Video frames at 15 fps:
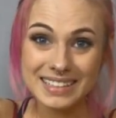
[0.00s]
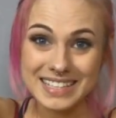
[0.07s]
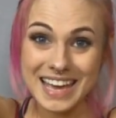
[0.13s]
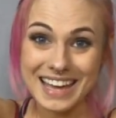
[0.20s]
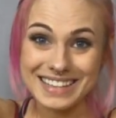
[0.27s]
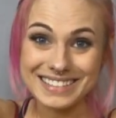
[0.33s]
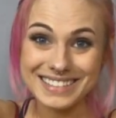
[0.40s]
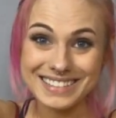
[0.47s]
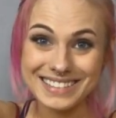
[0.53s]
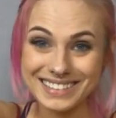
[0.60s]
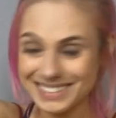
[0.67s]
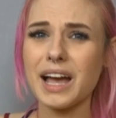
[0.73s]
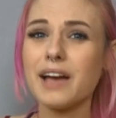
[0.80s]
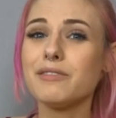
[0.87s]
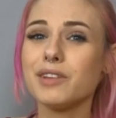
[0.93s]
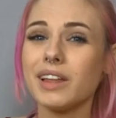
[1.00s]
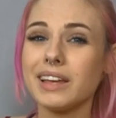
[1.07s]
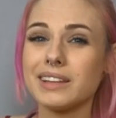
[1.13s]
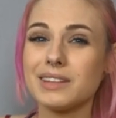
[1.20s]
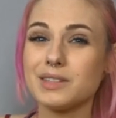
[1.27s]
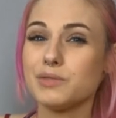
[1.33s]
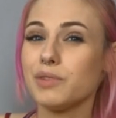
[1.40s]
yes. I feel
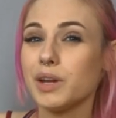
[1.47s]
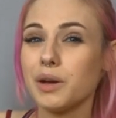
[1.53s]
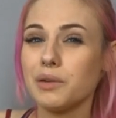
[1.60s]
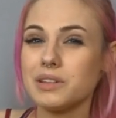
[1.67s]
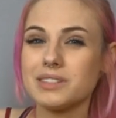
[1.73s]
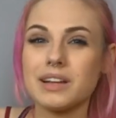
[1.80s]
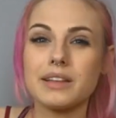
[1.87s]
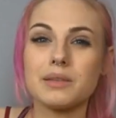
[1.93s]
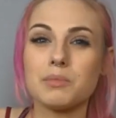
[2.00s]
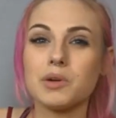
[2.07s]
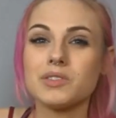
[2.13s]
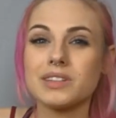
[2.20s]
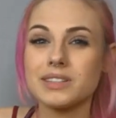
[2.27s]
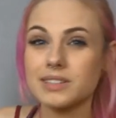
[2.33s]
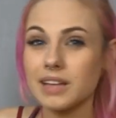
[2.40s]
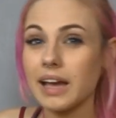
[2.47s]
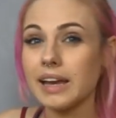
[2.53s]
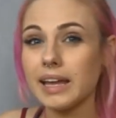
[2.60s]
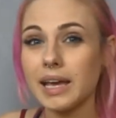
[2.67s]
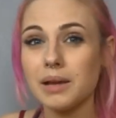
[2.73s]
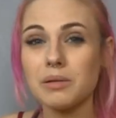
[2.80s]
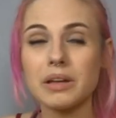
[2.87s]
like this video is not the most
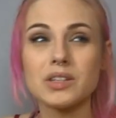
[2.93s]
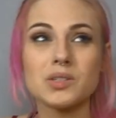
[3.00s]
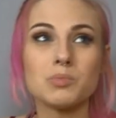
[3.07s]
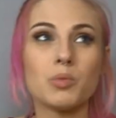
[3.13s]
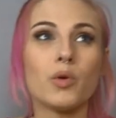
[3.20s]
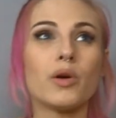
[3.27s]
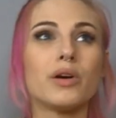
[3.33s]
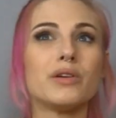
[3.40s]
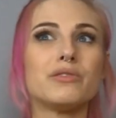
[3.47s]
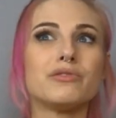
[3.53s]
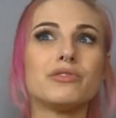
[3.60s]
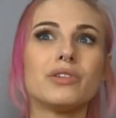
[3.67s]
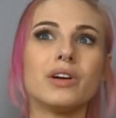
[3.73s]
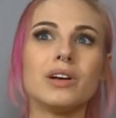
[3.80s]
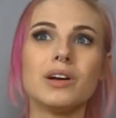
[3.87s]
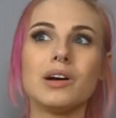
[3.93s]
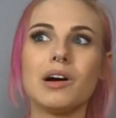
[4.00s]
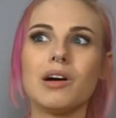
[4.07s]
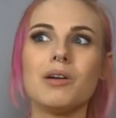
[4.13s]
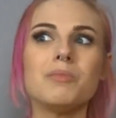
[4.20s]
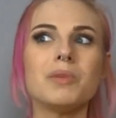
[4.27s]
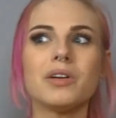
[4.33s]
exciting. It's more of
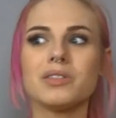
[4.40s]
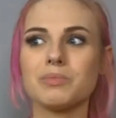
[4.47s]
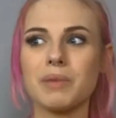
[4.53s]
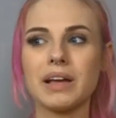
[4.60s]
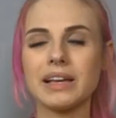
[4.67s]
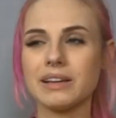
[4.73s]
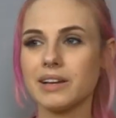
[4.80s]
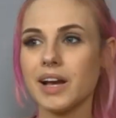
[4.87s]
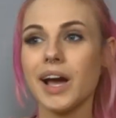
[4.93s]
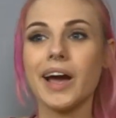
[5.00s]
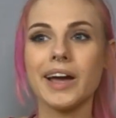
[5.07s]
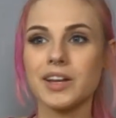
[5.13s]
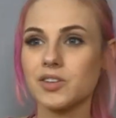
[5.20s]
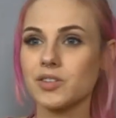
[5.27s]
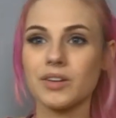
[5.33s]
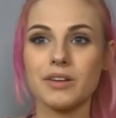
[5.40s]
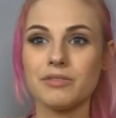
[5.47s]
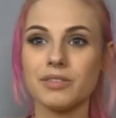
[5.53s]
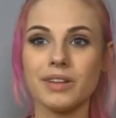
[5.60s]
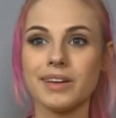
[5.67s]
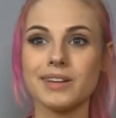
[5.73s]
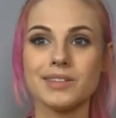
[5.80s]
almost, my gosh, I
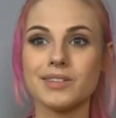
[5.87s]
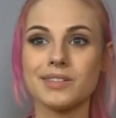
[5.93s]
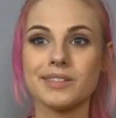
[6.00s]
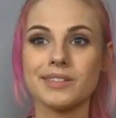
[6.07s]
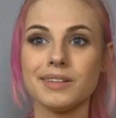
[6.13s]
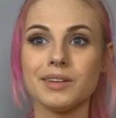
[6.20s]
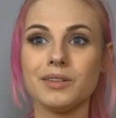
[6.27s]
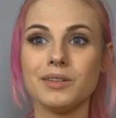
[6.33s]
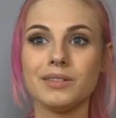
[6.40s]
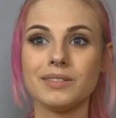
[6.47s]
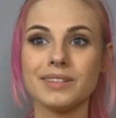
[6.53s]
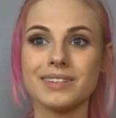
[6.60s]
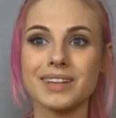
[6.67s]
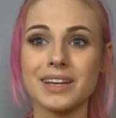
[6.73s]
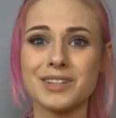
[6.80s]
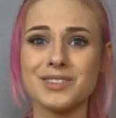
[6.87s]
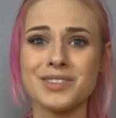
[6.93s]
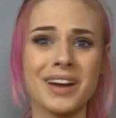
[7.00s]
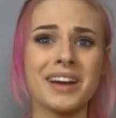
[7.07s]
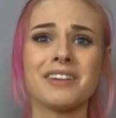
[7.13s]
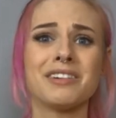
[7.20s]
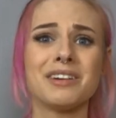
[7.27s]
feel like it's a little, it's like a
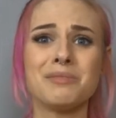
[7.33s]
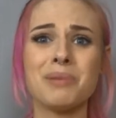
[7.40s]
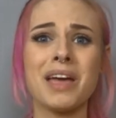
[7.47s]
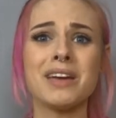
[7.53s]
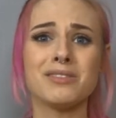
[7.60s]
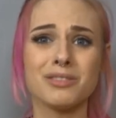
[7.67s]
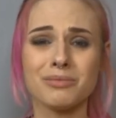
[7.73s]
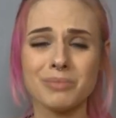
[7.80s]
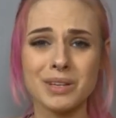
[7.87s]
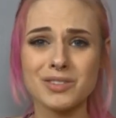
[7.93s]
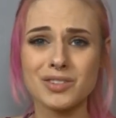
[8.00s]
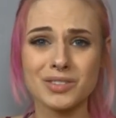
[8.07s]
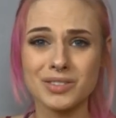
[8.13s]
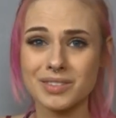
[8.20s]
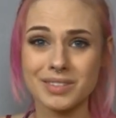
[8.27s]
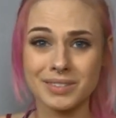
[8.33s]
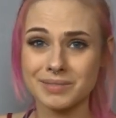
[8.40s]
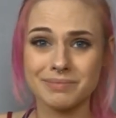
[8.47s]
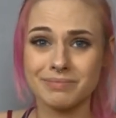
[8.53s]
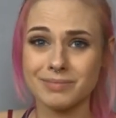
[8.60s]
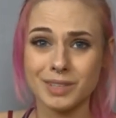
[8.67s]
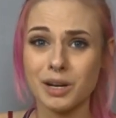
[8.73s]
diary page of me just
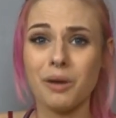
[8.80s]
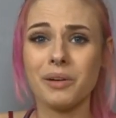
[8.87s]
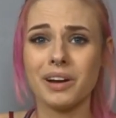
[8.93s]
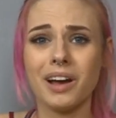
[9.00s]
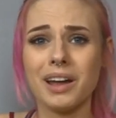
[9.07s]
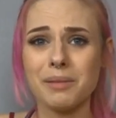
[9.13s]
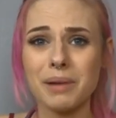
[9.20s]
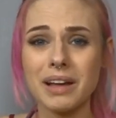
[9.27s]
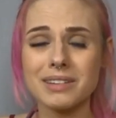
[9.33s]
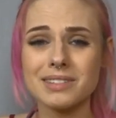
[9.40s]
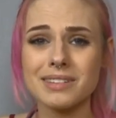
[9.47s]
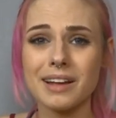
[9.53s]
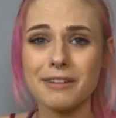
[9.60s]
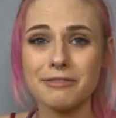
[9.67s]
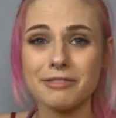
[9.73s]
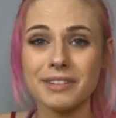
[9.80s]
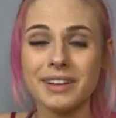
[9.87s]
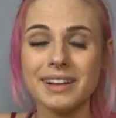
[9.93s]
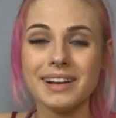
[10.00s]
going on about stuff.